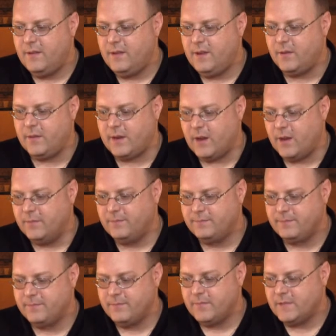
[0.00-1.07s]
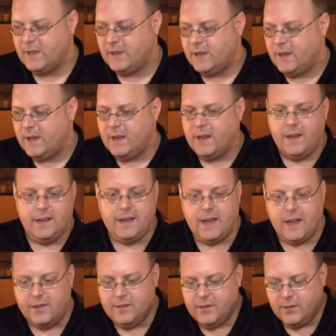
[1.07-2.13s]
here we go.
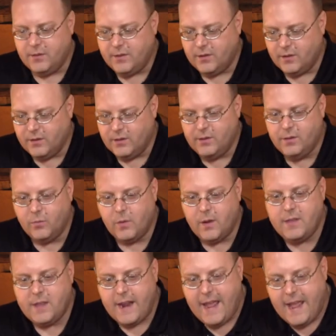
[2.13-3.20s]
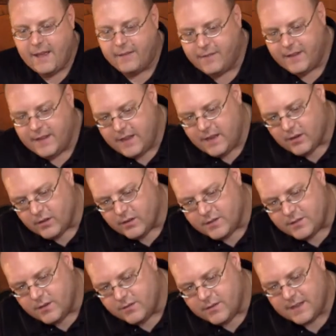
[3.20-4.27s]
Now, the, the, the one that I have here
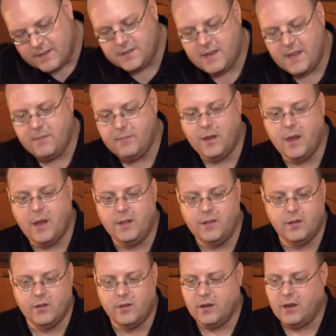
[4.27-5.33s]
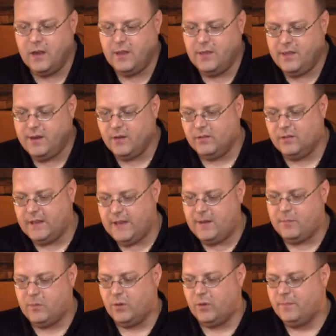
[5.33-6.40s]
is 2010, but on their, on their
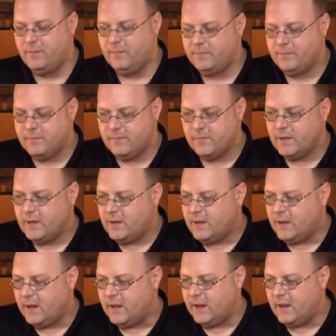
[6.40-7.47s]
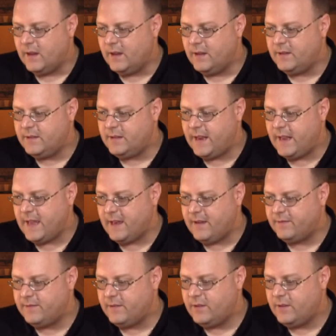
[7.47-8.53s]
label, uh, they
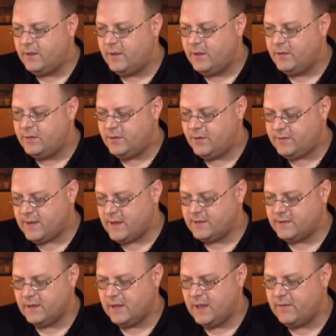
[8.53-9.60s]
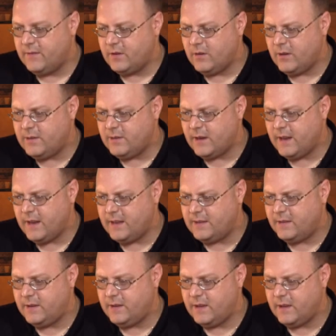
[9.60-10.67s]
have 2011. Oh, I thought I
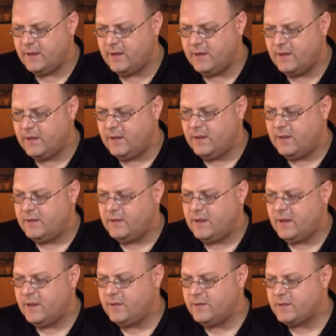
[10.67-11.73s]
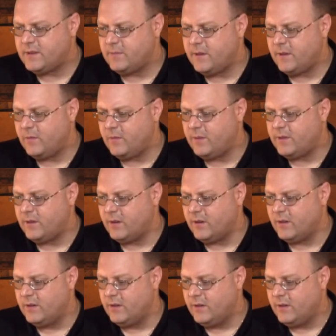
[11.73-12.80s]
had the, uh, no, there's something with their,